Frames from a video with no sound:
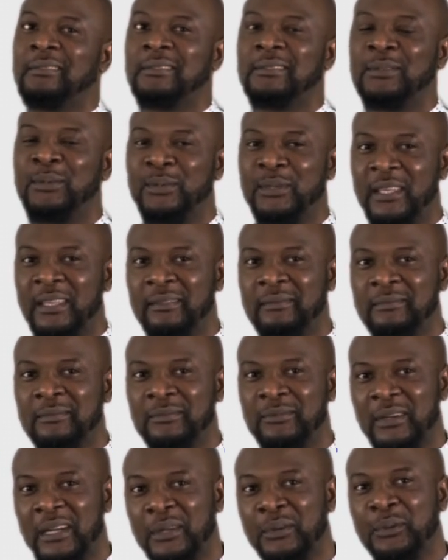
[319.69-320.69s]
Okay.
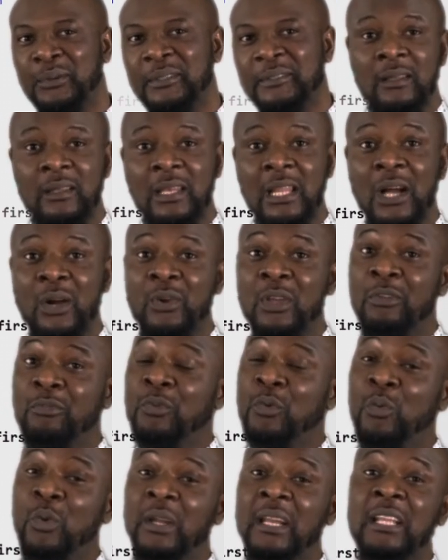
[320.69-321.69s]
Very good. Now, if we
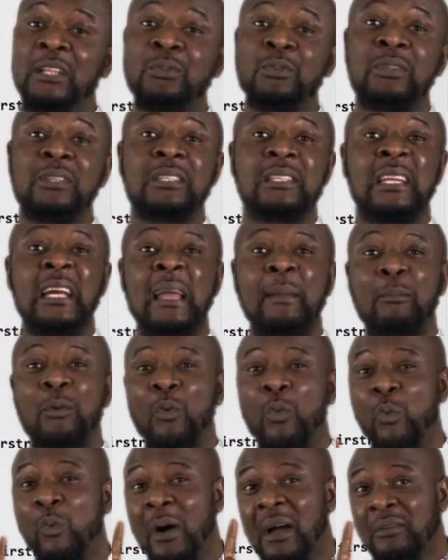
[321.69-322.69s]
wanted to describe
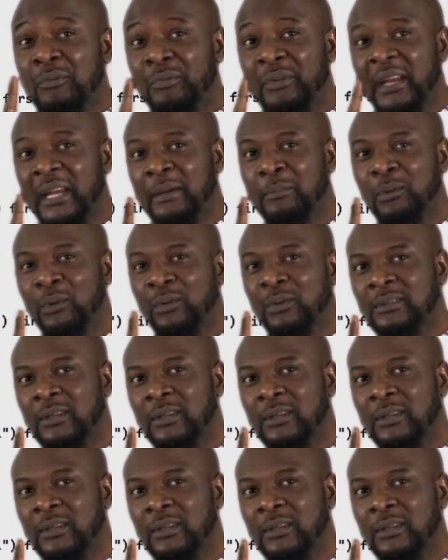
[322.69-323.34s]
one variable,